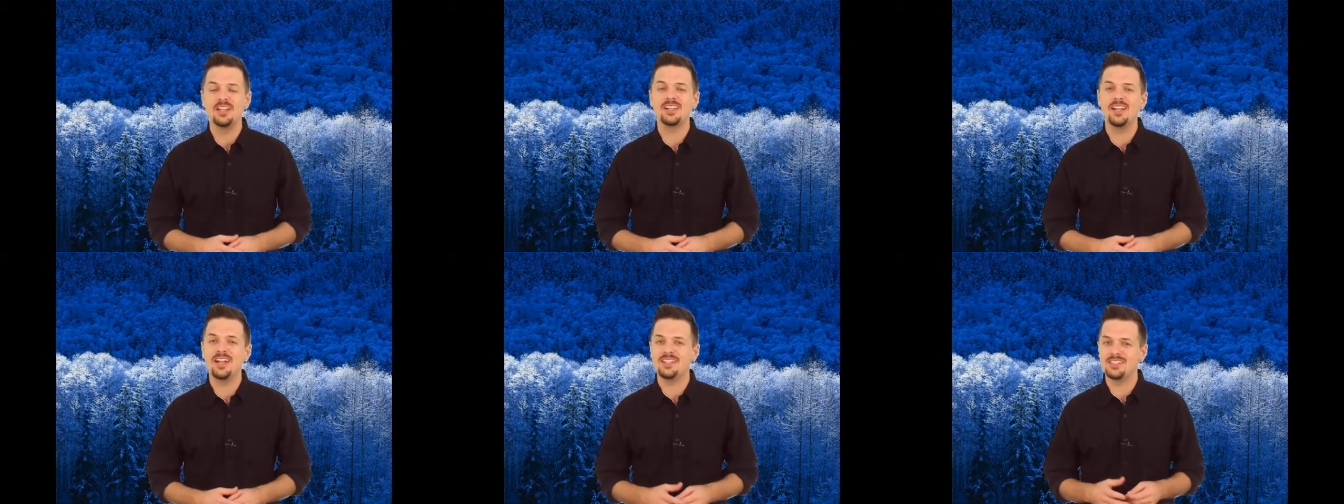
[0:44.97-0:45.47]

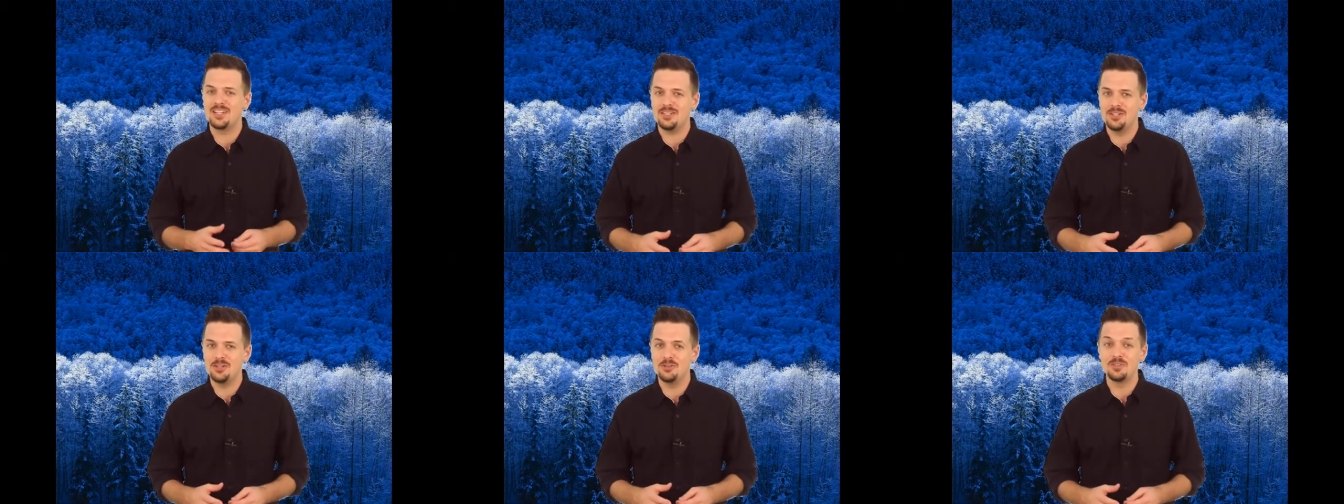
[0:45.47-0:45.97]
clients
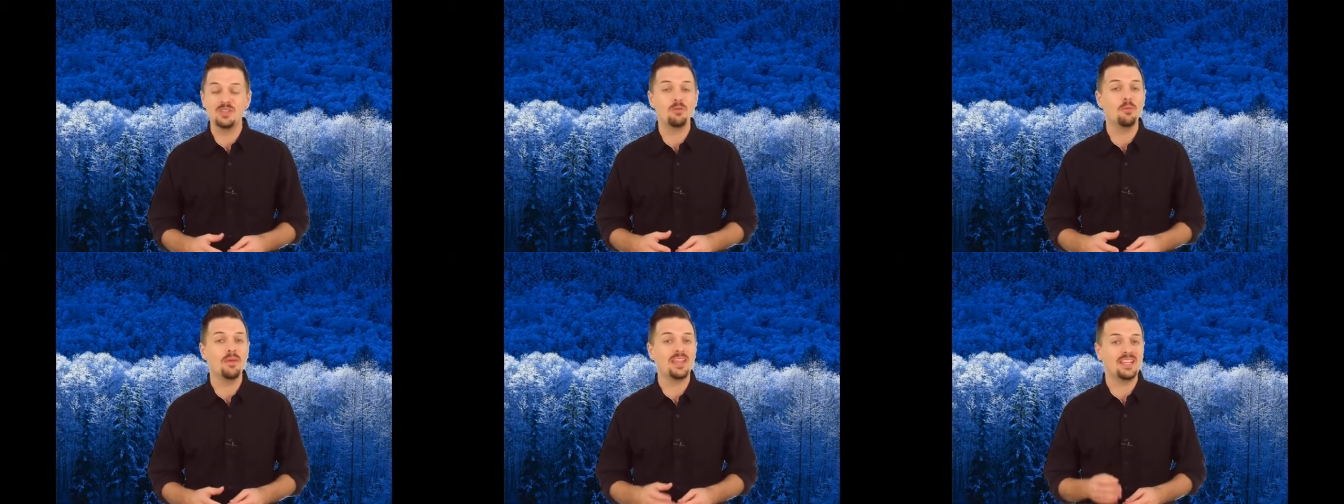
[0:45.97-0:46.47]
can use that
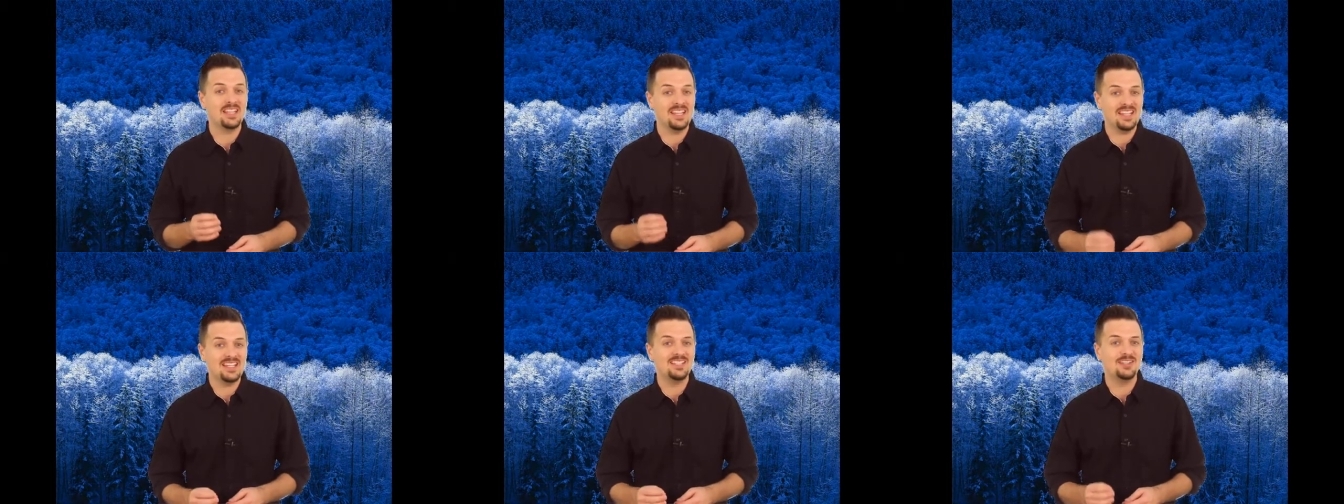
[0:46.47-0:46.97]
will make it
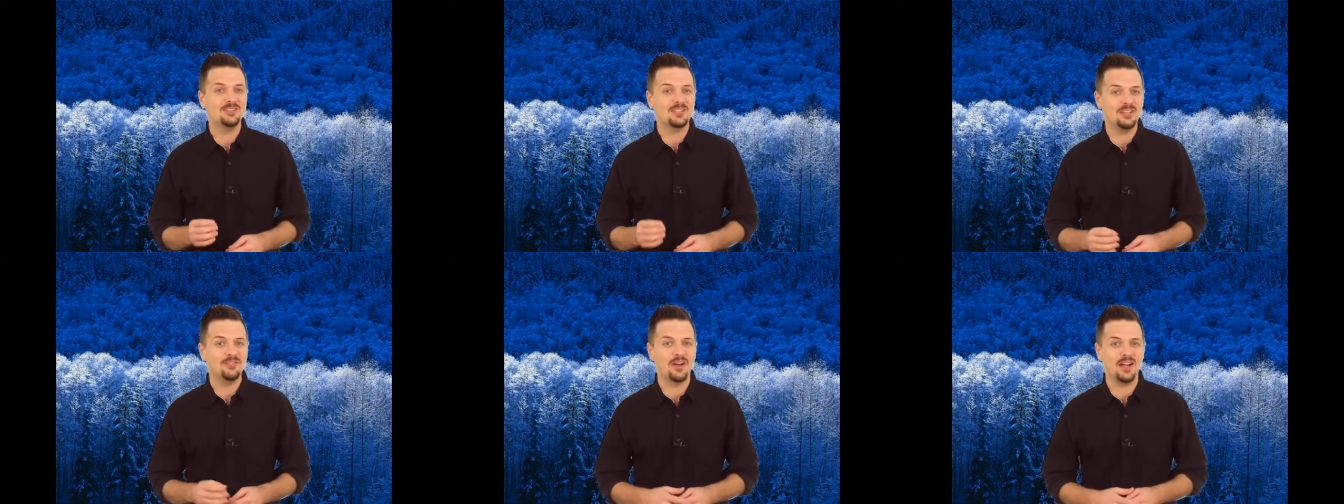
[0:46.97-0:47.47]
easier
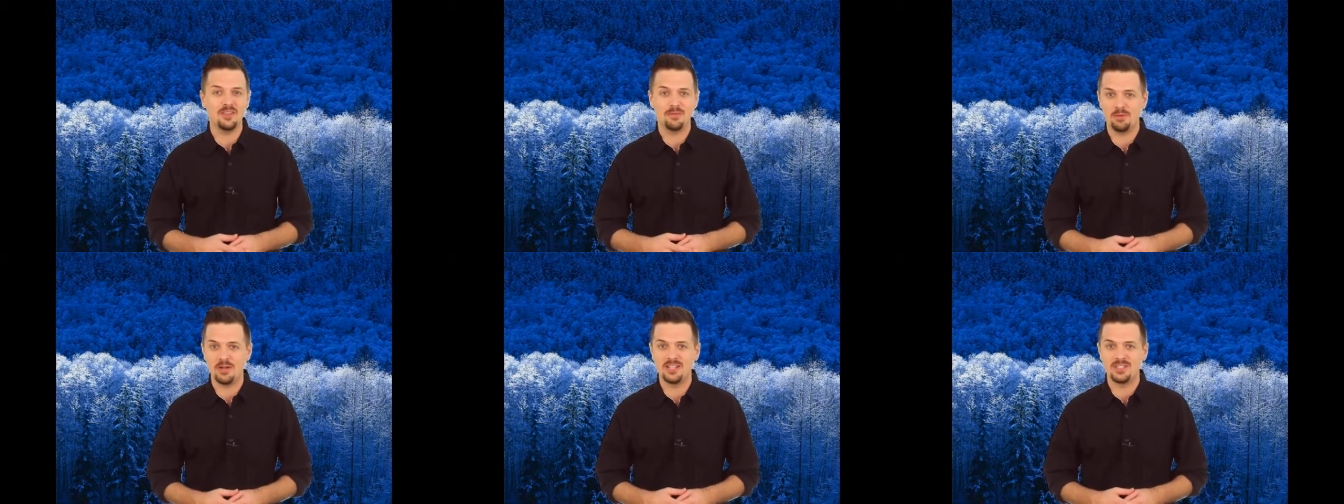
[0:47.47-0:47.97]
to define the
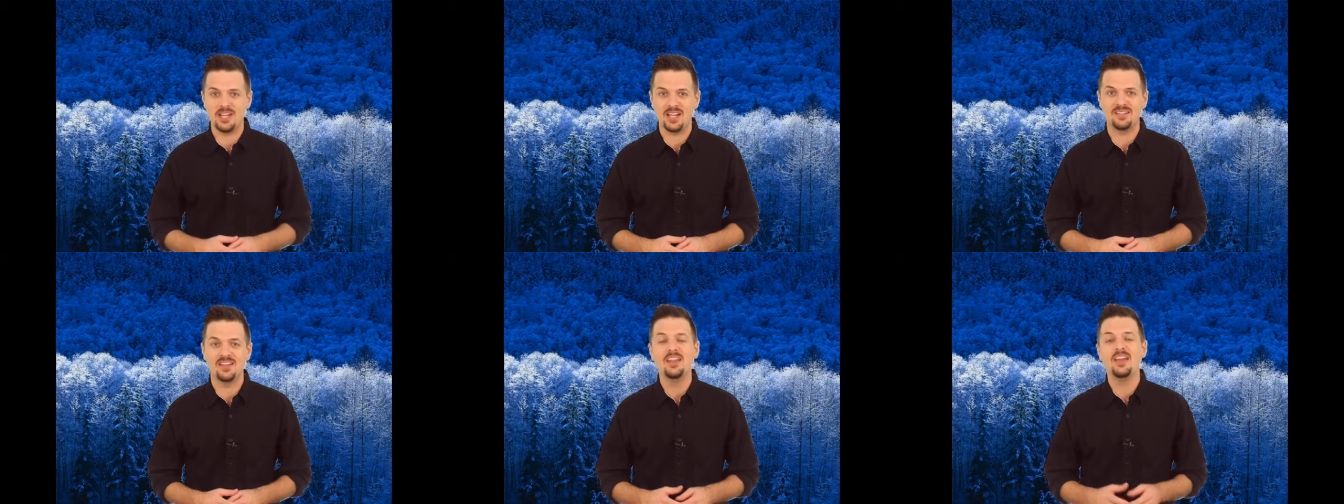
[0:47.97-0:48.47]

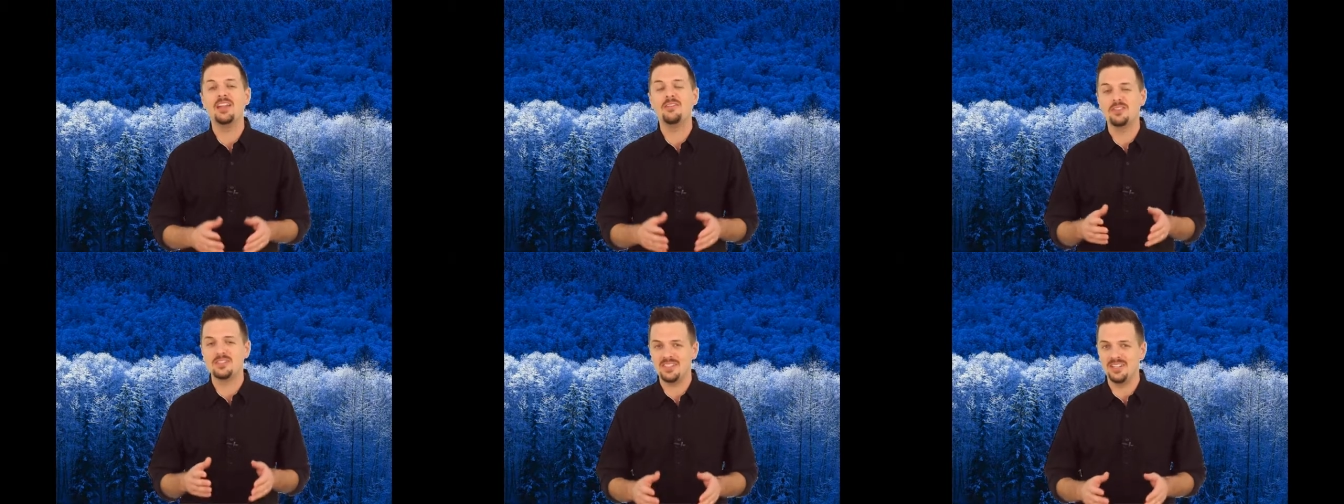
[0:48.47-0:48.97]
project
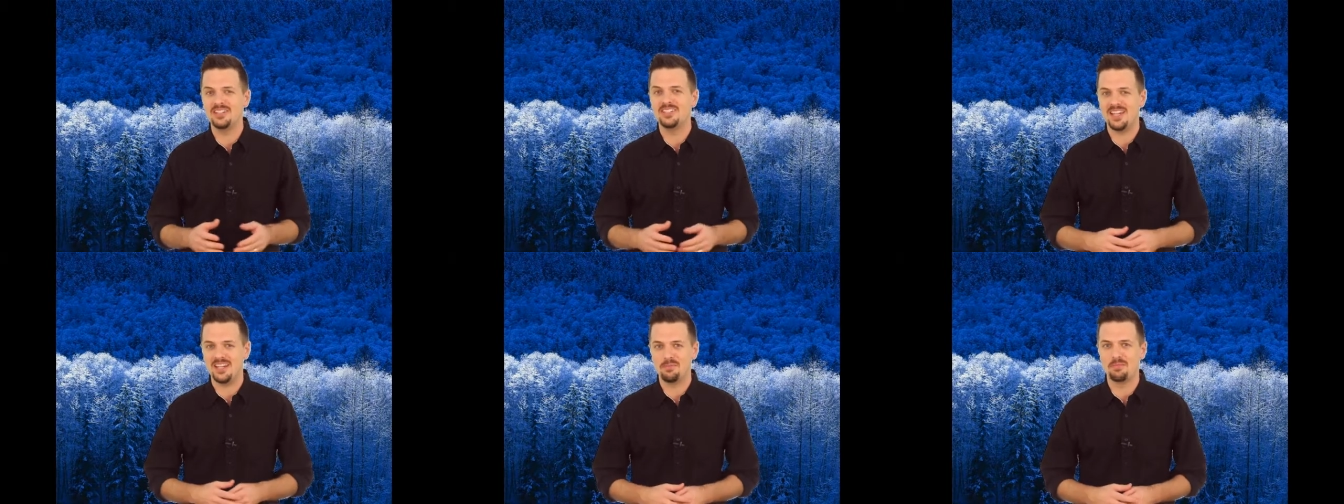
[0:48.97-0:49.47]
and
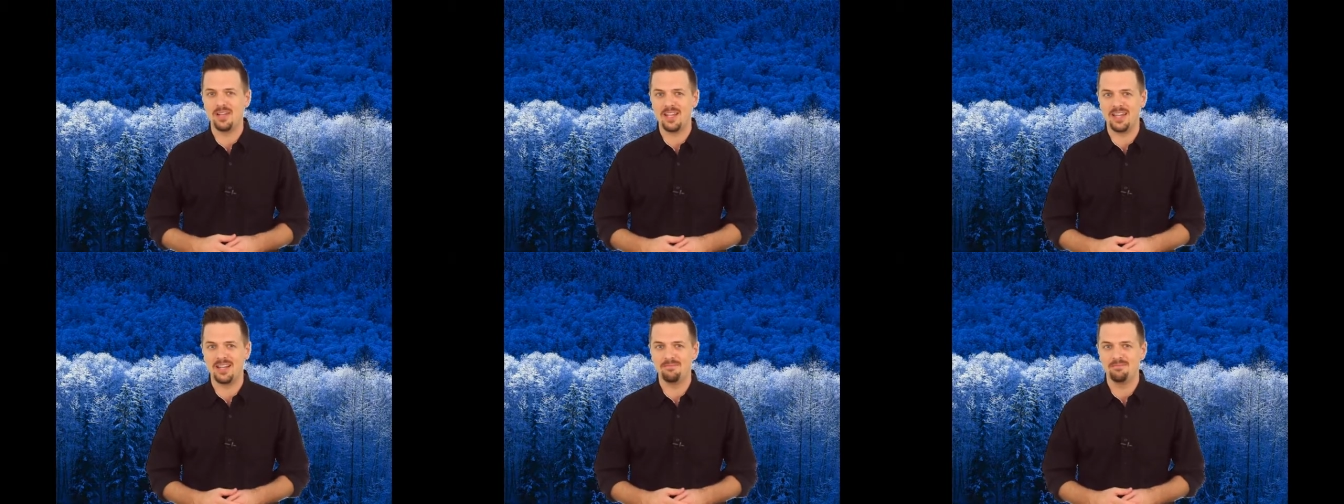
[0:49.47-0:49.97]
facilitate a
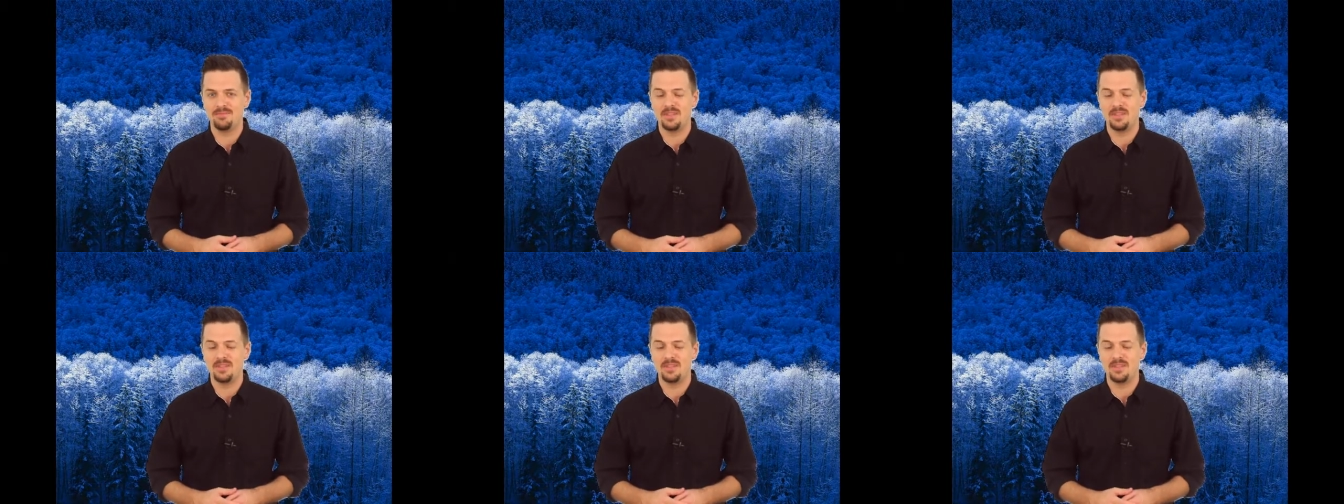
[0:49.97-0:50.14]
plan.